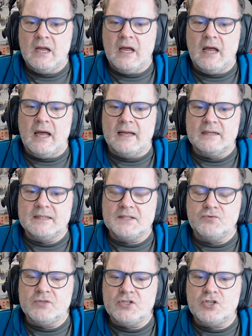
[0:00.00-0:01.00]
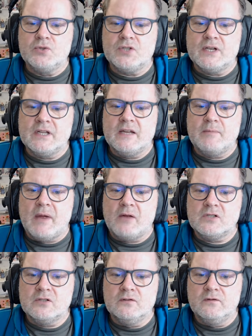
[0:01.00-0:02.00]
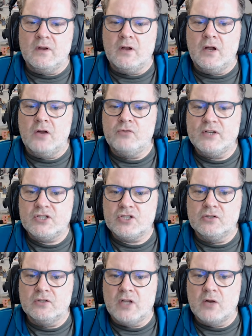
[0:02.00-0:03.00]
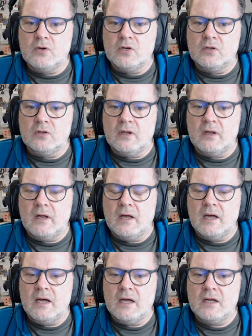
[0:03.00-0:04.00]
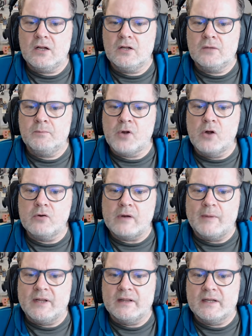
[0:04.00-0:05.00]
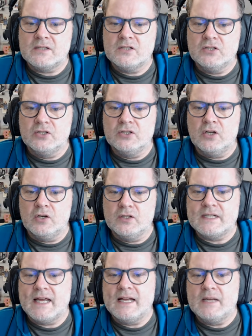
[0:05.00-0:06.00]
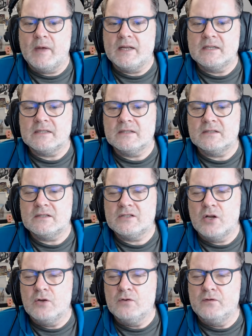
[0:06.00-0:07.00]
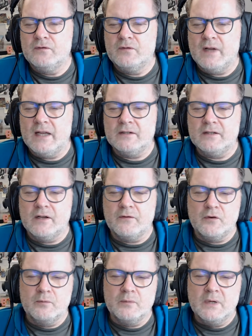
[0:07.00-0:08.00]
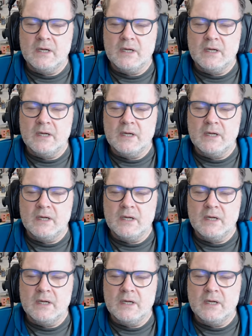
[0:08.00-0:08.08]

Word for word: and it's reducing the amount of original local uh, programming that's done on a daily basis. So you know, from